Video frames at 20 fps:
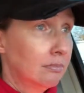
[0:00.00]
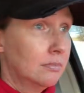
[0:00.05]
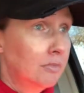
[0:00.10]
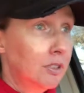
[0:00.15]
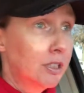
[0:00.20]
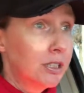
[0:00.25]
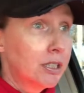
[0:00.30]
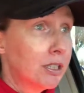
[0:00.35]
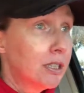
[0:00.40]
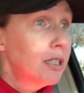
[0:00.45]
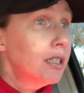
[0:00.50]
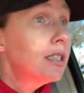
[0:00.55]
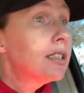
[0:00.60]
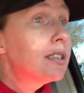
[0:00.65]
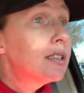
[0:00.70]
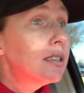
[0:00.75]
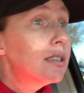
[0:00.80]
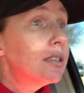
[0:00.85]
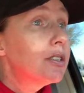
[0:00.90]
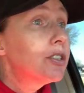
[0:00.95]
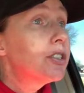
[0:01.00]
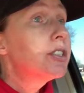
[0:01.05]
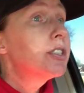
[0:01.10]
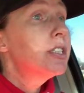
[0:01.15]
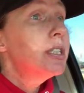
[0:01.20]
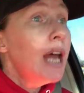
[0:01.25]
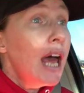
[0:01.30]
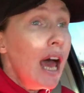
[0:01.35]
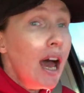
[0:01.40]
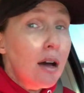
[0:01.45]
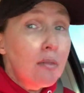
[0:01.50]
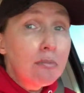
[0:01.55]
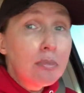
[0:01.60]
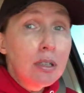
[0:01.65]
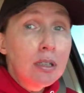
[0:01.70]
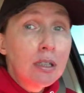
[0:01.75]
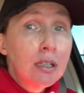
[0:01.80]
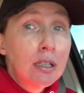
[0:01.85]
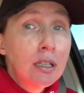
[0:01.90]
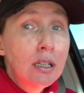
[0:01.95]
Just a nap.
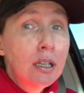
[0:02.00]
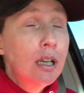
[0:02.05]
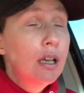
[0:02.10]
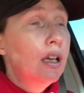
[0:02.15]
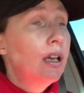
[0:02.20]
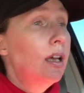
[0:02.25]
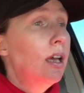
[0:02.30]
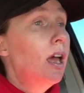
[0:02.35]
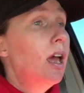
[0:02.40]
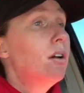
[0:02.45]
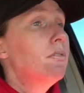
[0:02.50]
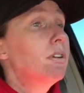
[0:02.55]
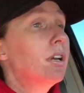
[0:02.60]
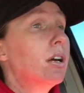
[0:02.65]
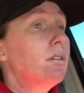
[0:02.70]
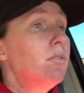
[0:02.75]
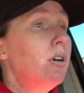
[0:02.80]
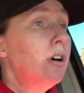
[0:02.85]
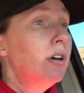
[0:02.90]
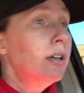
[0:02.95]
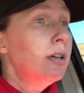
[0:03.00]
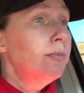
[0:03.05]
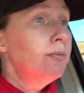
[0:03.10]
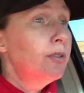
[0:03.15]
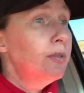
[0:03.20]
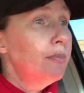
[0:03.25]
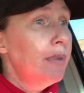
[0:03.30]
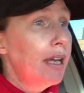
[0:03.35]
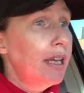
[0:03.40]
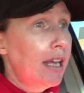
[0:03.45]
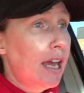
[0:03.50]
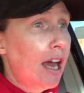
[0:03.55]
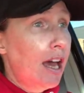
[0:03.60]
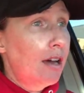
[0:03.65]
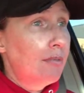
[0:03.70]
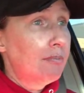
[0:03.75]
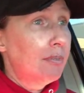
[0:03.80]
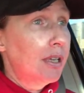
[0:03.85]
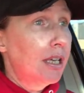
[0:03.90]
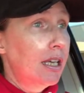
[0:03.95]
And when I woke up from my
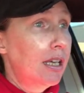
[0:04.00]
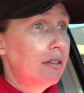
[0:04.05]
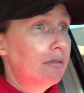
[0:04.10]
nap, it